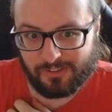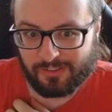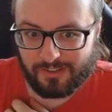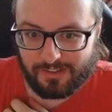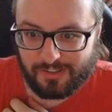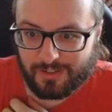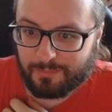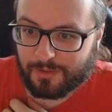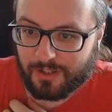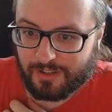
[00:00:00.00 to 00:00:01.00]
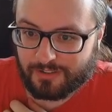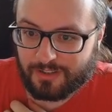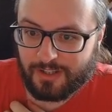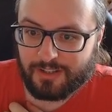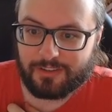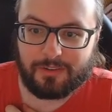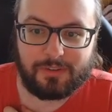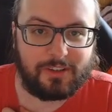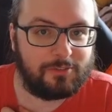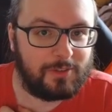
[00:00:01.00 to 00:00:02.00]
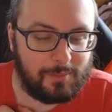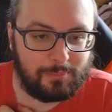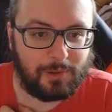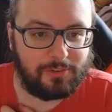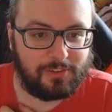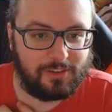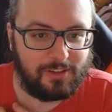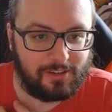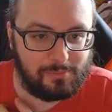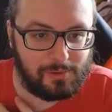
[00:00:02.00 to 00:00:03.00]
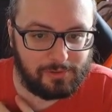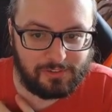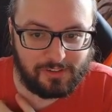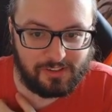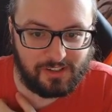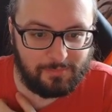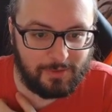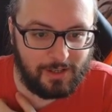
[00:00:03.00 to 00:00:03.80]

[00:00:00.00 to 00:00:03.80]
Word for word: City dim card. So instead of Impulse City, it's Pulse City.